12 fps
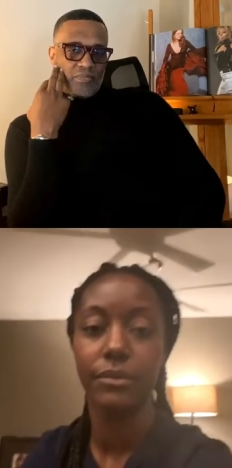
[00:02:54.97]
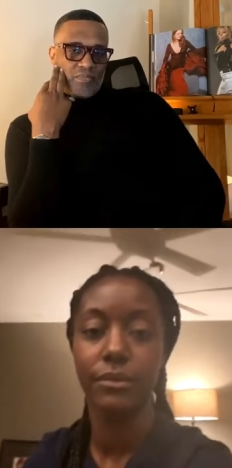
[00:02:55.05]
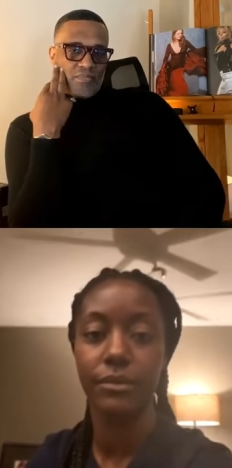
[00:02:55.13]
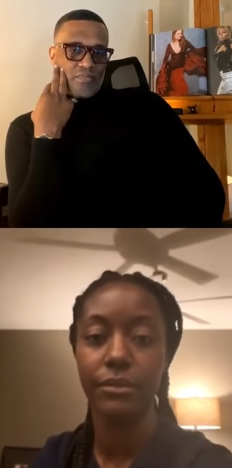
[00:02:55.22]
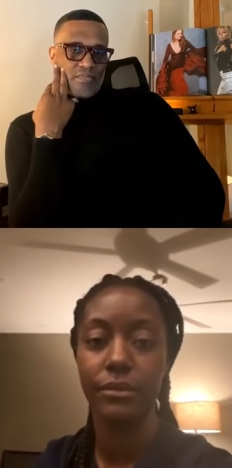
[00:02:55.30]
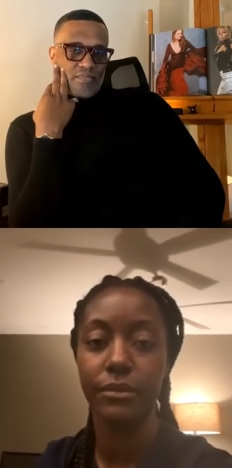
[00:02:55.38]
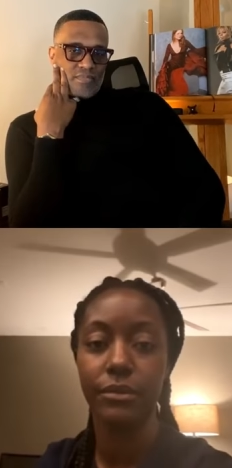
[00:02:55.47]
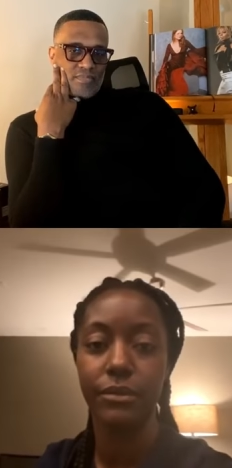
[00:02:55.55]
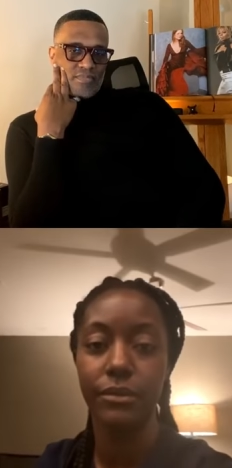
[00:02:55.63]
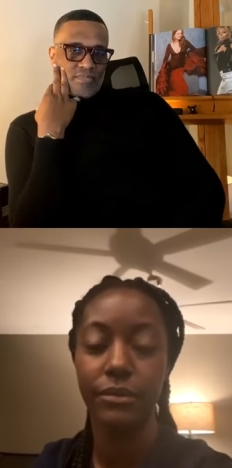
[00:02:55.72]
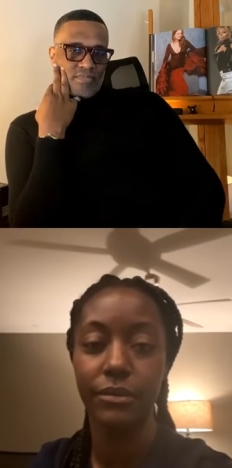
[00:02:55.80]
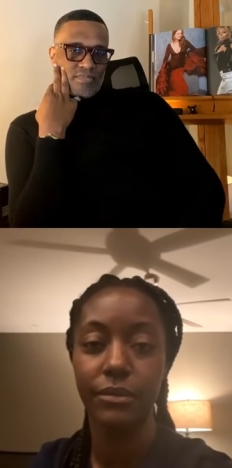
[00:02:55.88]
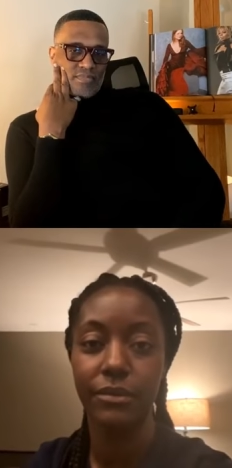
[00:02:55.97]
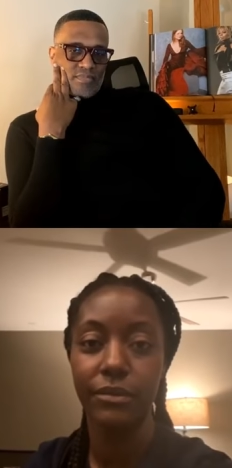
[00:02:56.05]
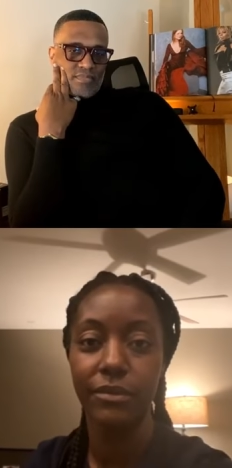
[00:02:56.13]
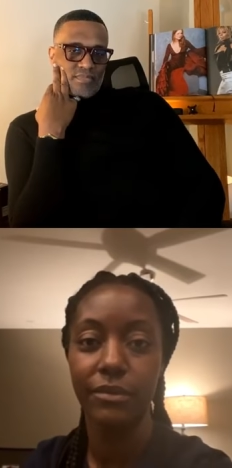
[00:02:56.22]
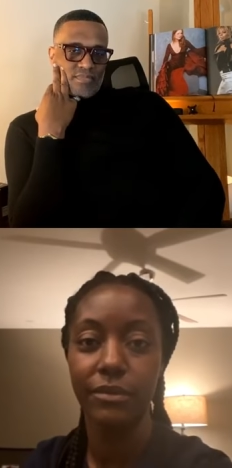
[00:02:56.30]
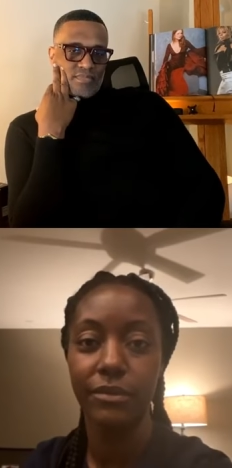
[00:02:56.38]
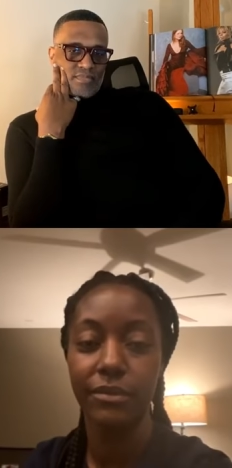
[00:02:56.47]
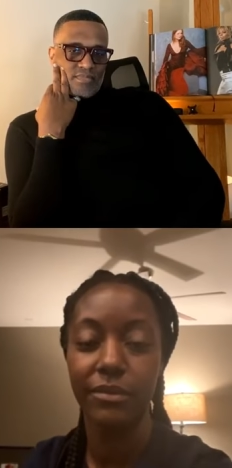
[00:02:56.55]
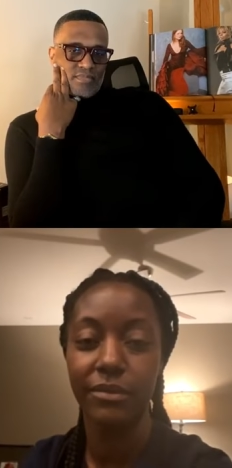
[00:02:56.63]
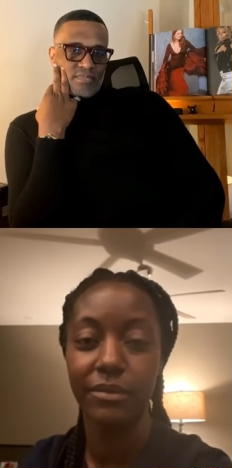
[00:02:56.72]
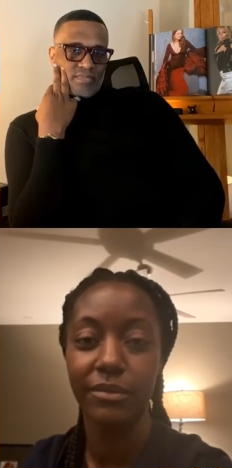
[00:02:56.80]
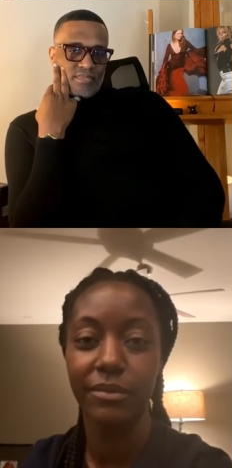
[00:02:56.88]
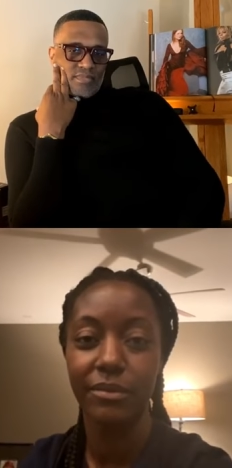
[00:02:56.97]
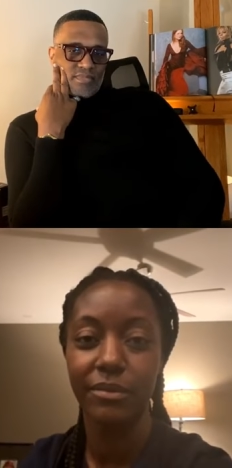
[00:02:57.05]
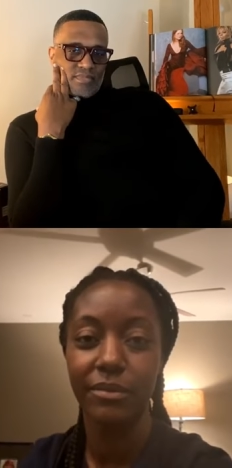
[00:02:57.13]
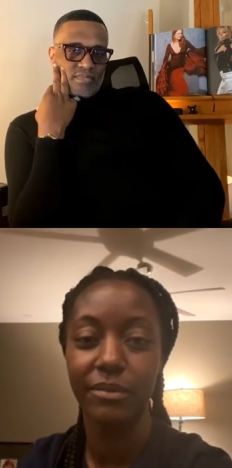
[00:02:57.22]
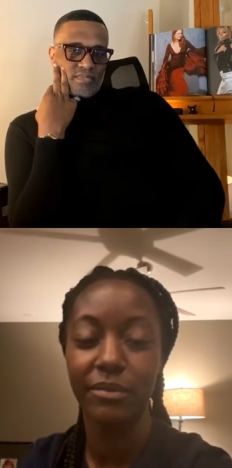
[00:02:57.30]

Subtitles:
(silence)